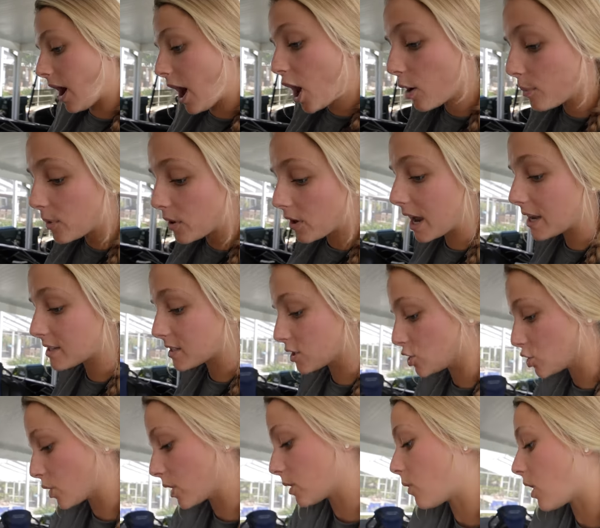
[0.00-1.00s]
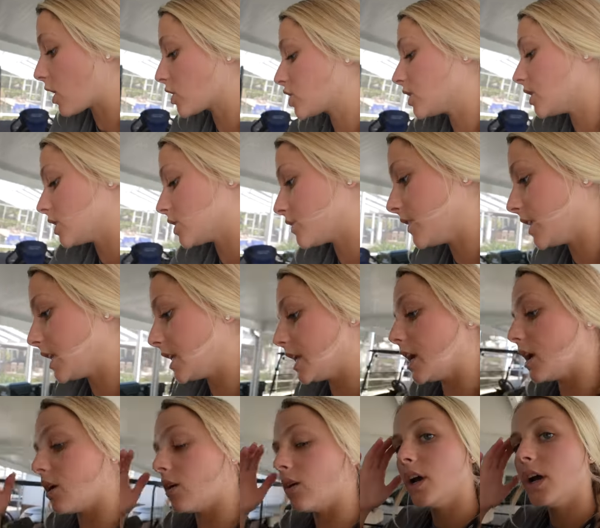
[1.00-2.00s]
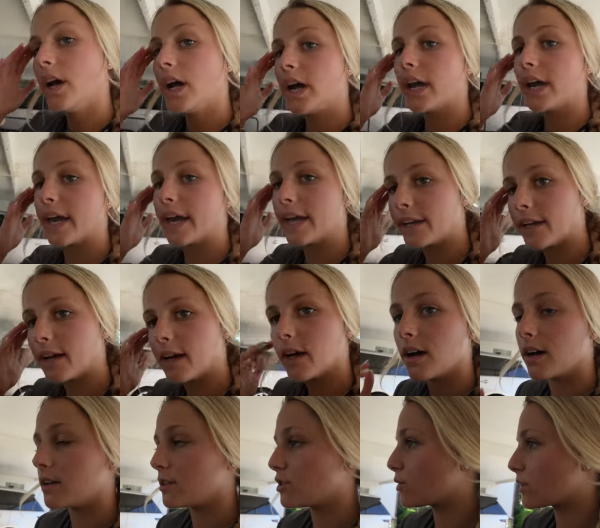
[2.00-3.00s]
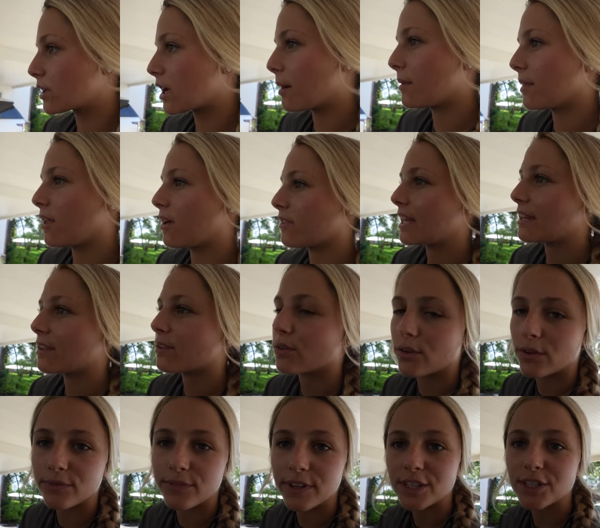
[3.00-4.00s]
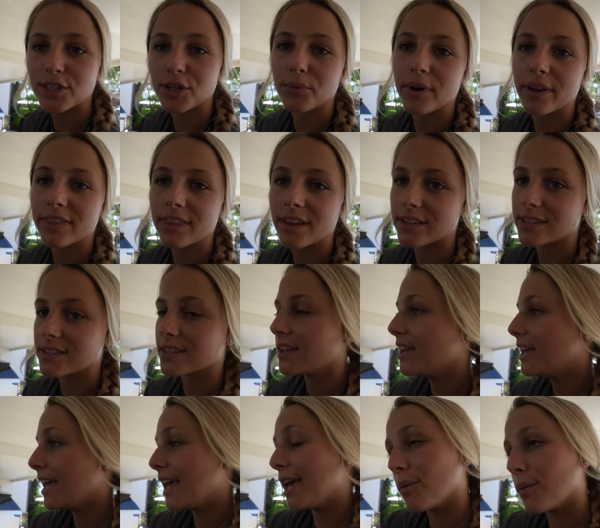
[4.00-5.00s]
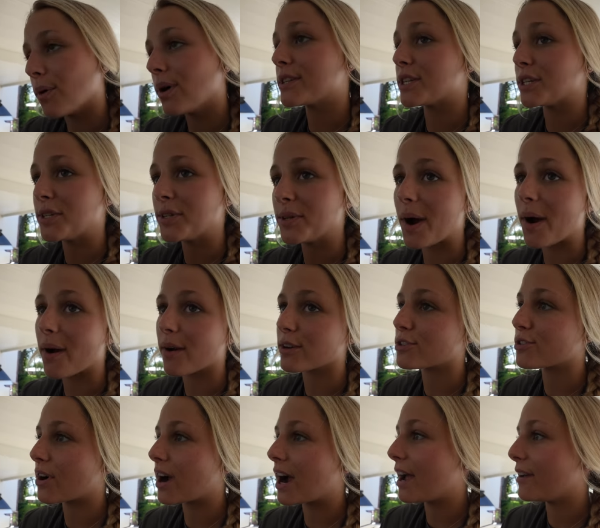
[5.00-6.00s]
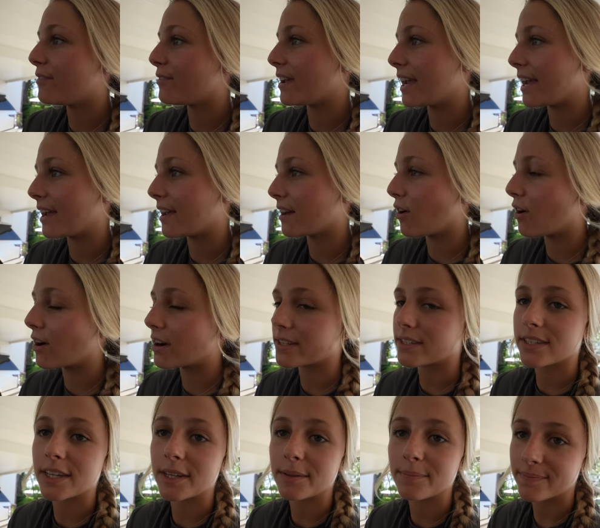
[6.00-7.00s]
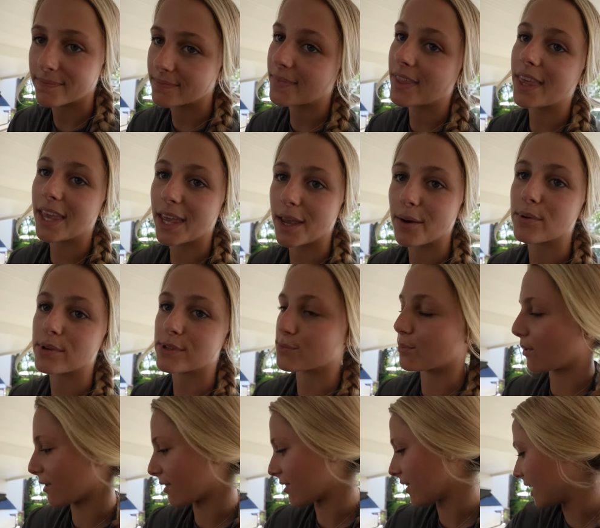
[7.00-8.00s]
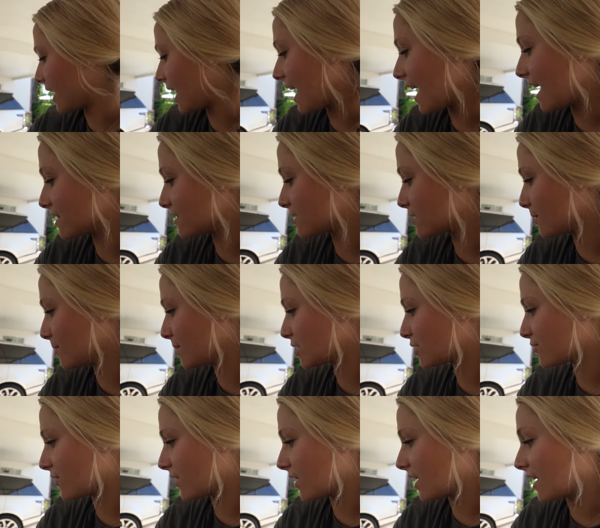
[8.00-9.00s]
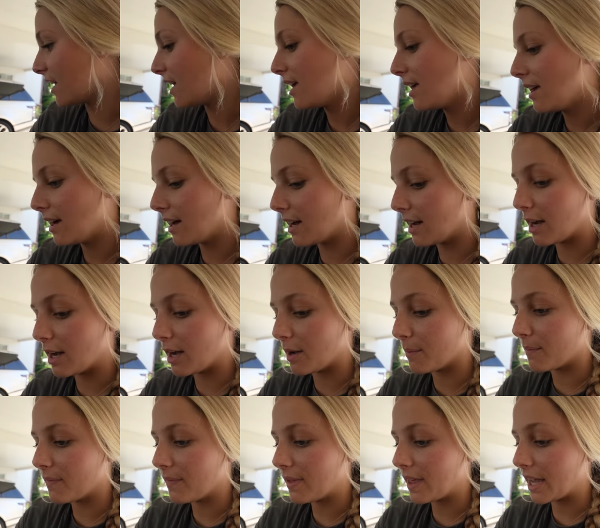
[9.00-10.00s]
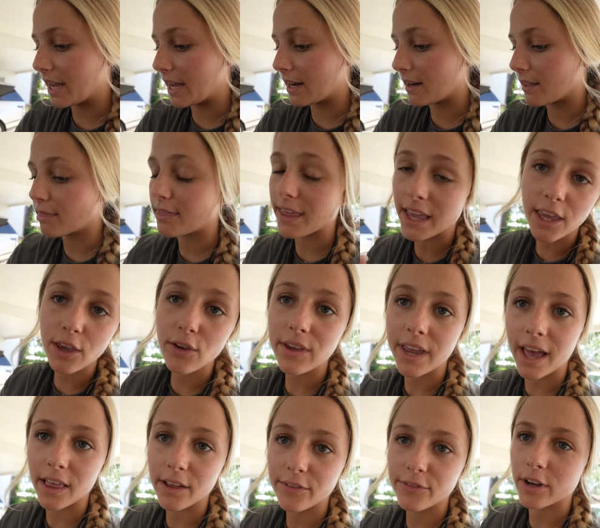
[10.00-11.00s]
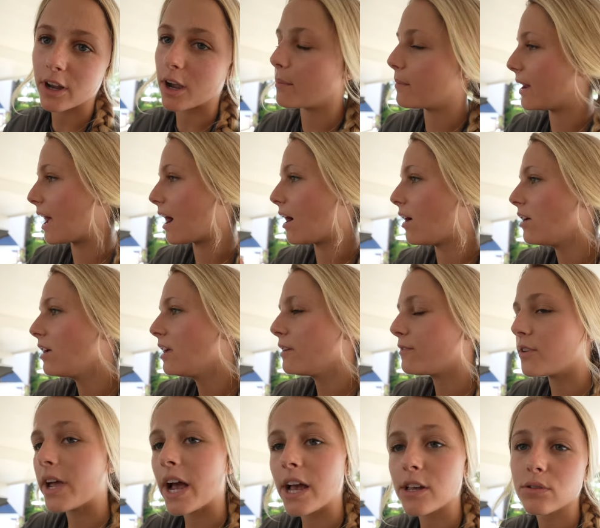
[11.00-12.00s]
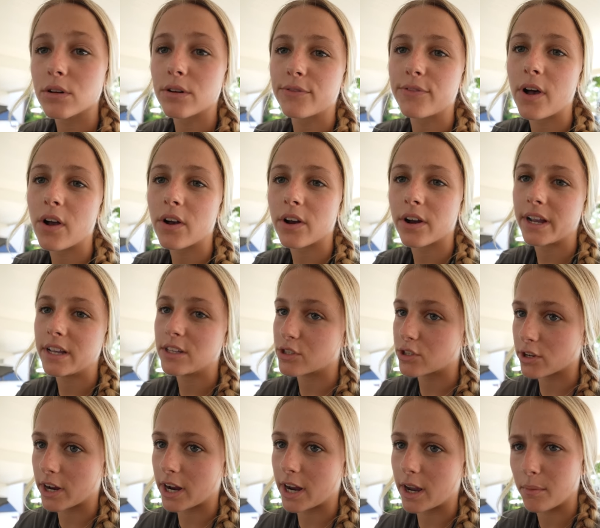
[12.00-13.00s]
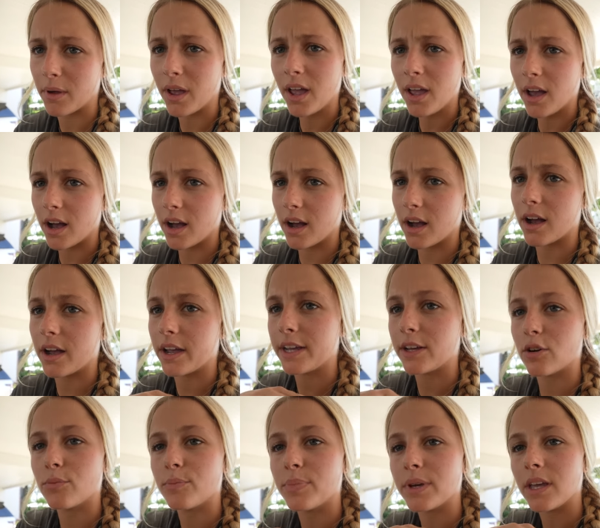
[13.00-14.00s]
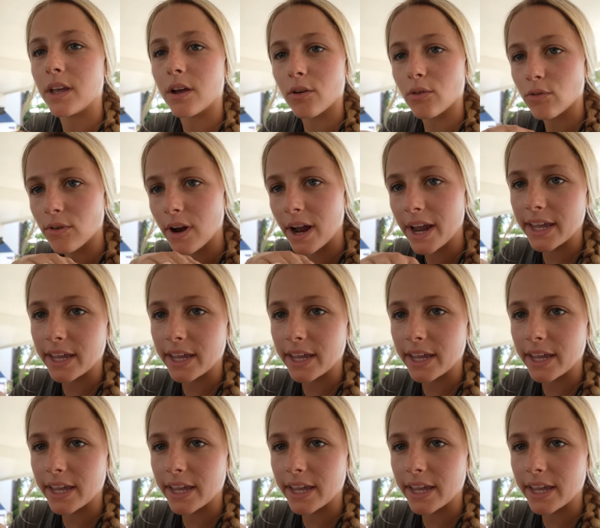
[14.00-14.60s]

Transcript: I hope you guys enjoyed watching this video and uh, enjoyed coming along that little adventure with us. It was a two-hour drive, and honestly, it was worth it. I had so much fun. Um, and thank you, Kali, for coming out. If you guys want to follow her Instagram, uh, it'll be right